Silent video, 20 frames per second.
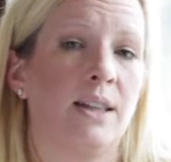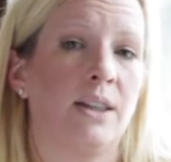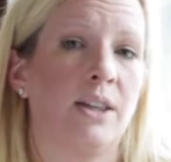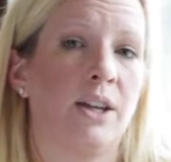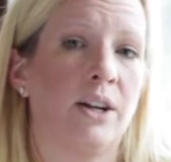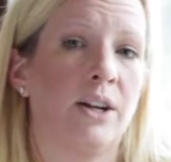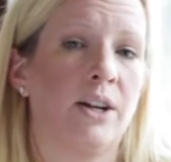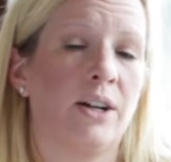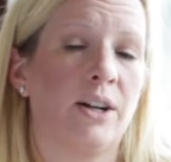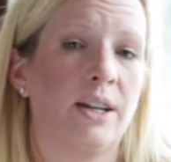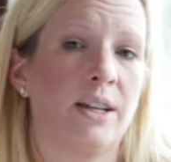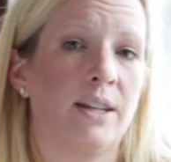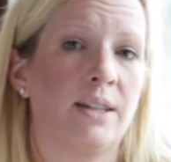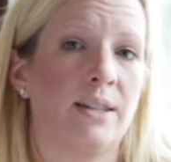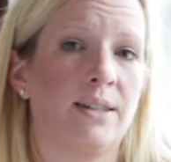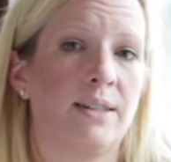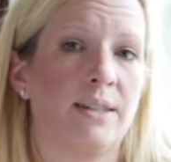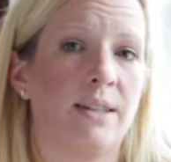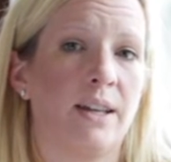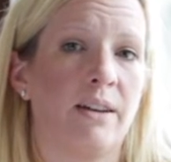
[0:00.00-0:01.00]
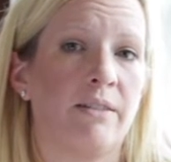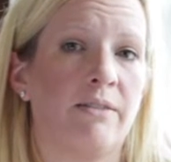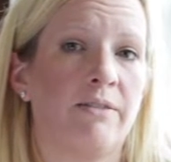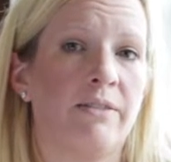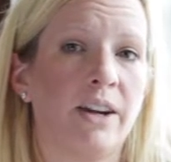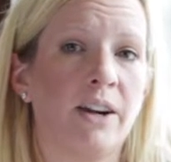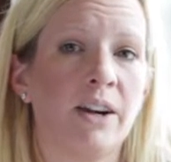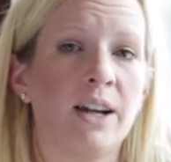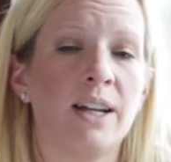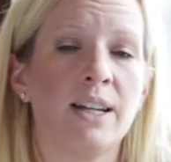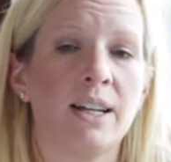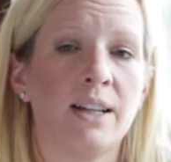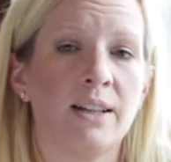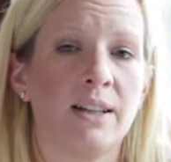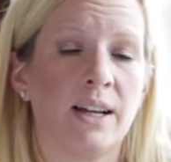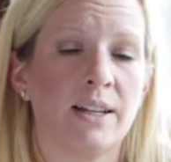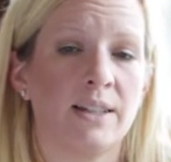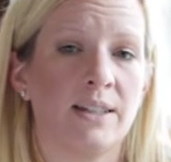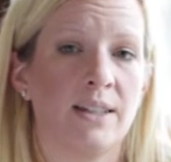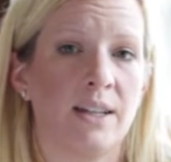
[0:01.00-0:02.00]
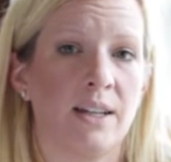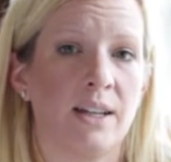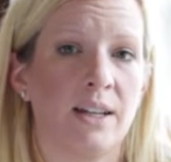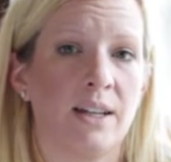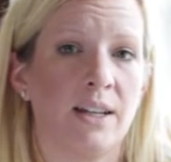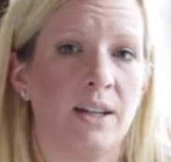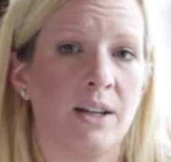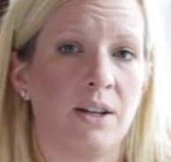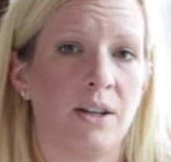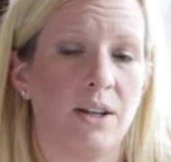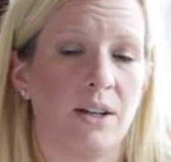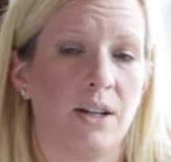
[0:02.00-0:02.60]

there is a very neglected,